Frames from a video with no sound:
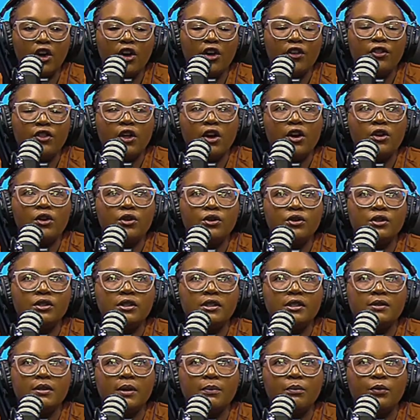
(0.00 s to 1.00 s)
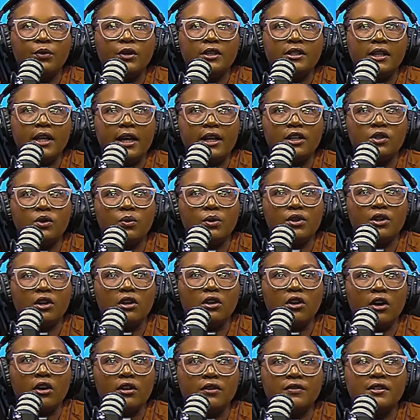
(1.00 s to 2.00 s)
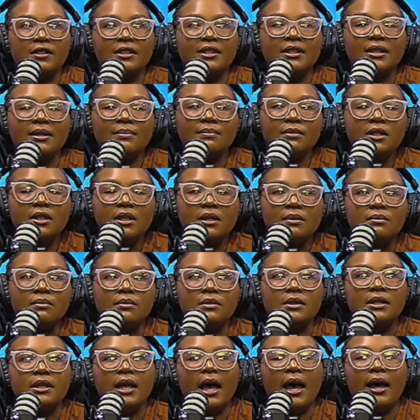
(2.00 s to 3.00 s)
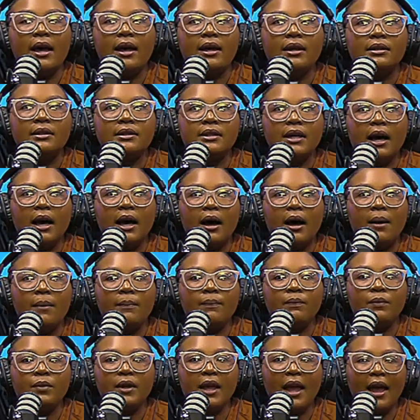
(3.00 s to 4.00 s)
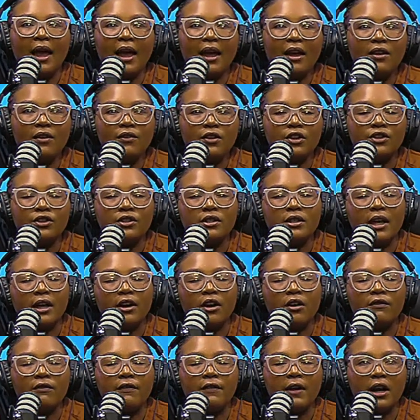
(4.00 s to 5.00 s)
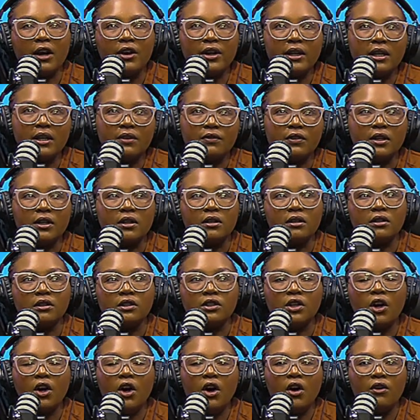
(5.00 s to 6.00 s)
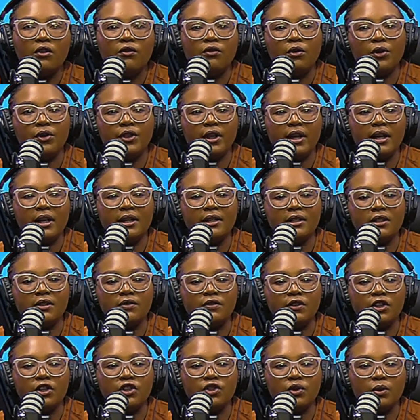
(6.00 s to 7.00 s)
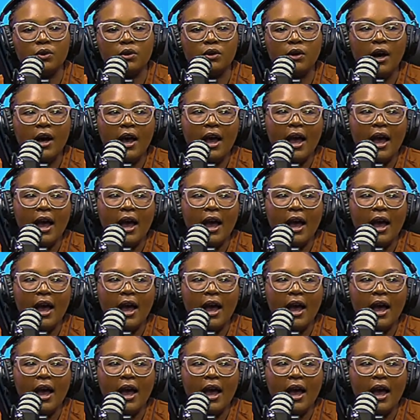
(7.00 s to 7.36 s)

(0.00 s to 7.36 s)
those present with a lot of symptoms and behaviors that are very difficult for the individual.